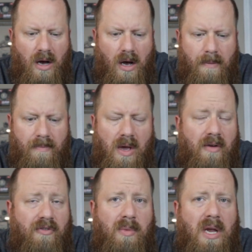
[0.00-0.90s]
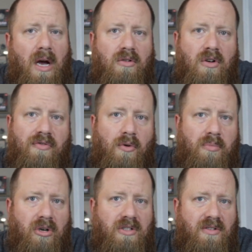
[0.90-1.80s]
Um, for me, I would go
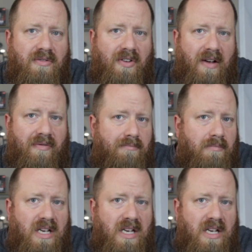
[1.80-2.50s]
4.25.